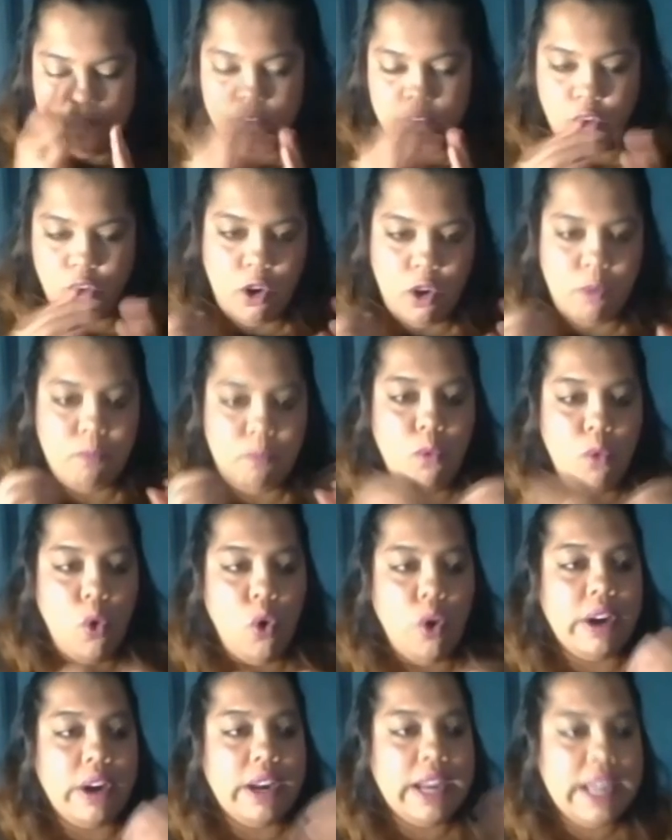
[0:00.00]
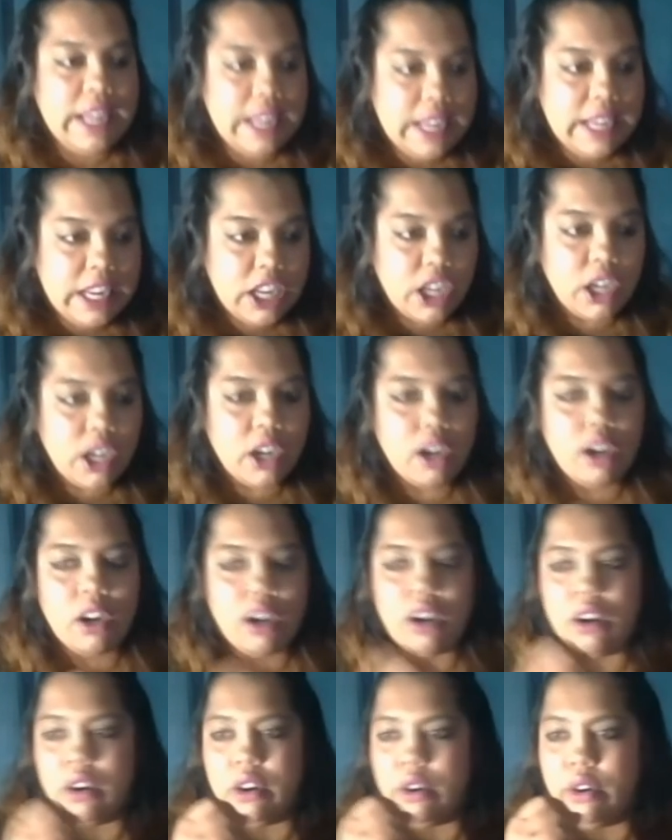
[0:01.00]
that everyone in your
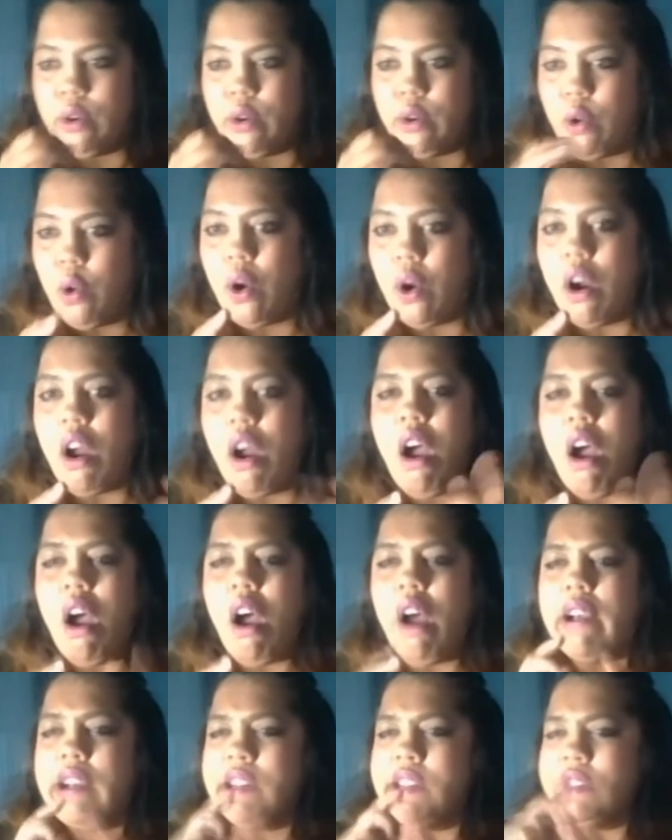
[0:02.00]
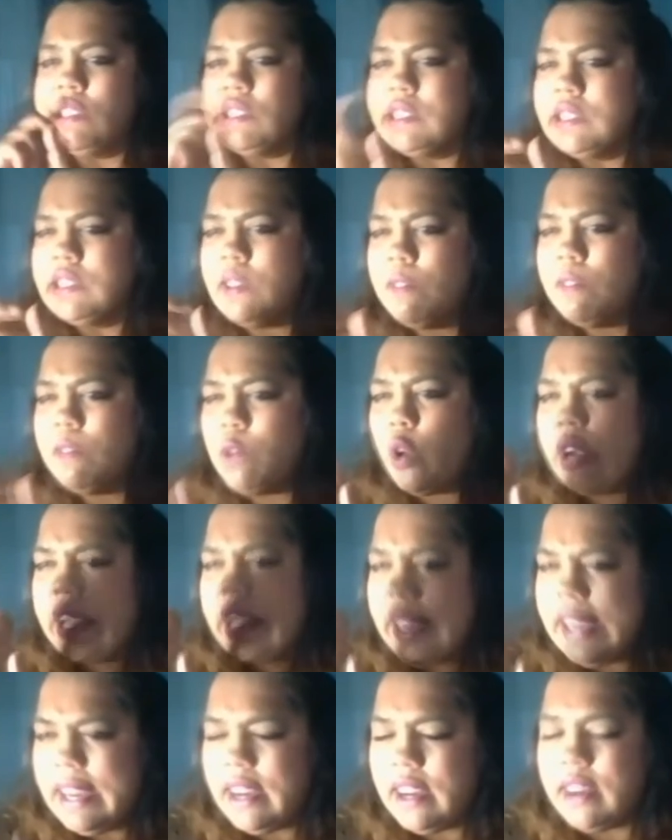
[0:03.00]
own way participate in this
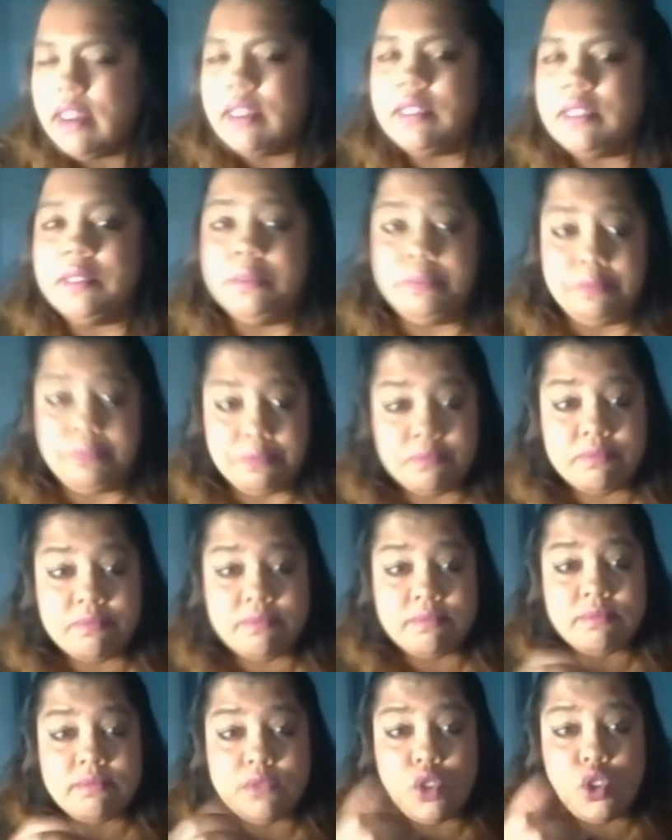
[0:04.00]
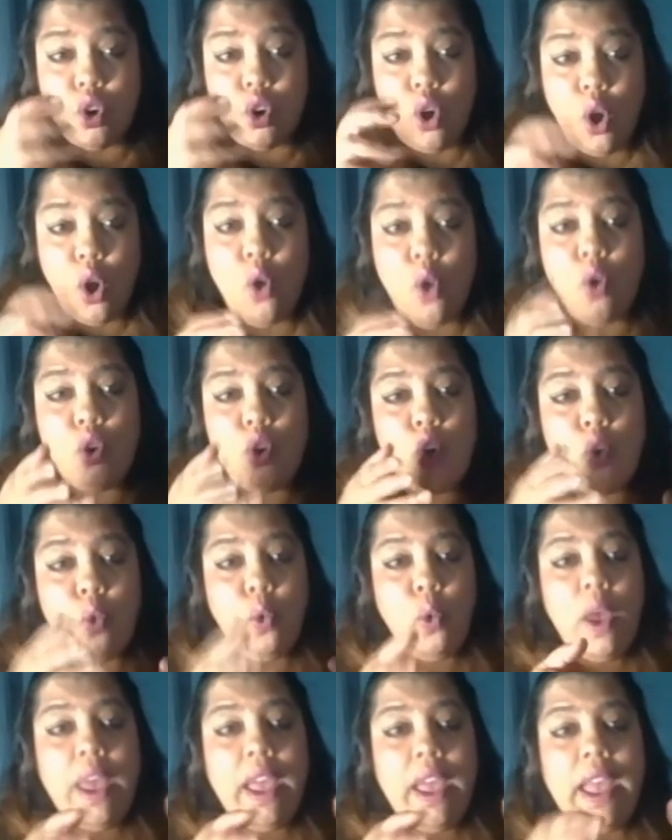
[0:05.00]
thing called the law of
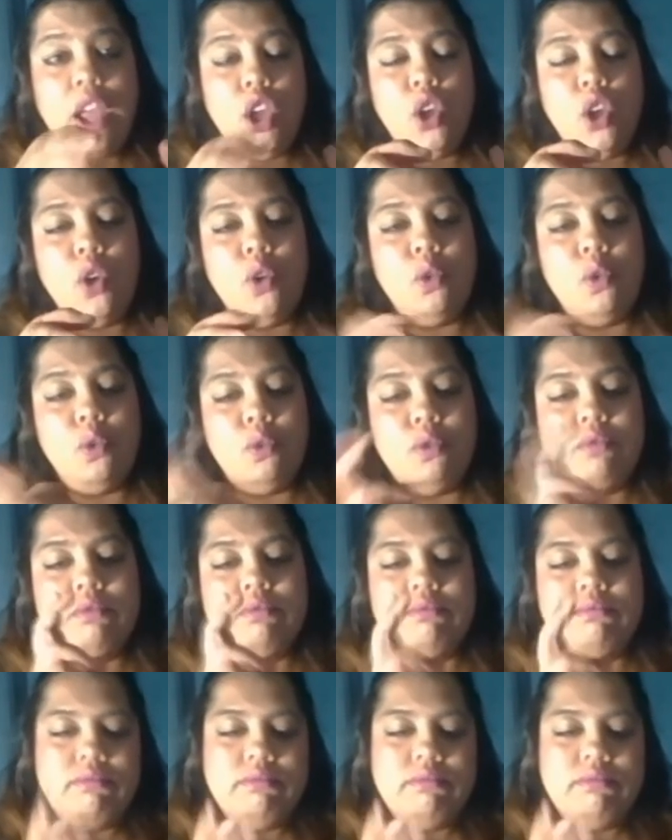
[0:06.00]
circulation, the law of